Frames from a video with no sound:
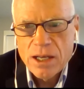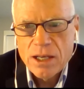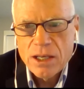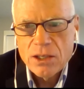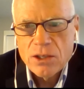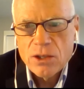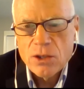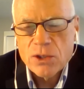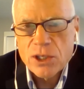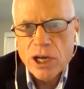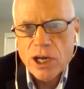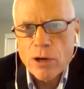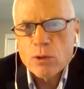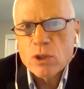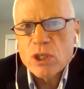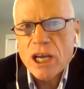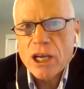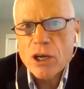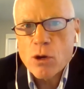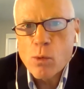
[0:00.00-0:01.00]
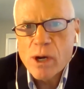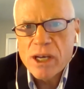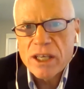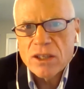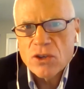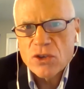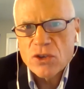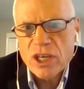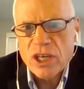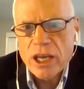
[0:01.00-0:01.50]
You see, I was
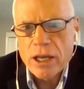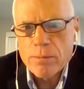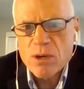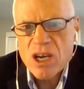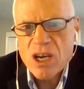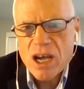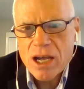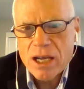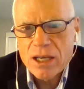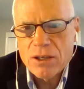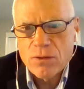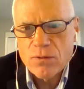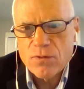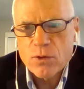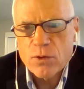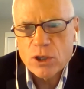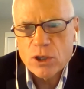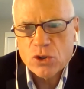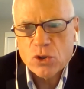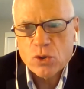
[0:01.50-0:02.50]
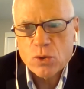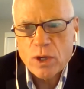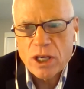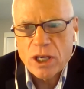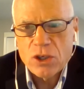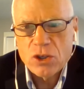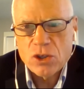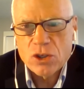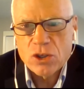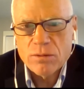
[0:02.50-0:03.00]
echoing the same kind of
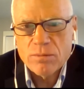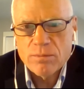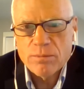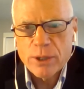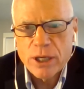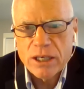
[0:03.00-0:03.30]
frustration,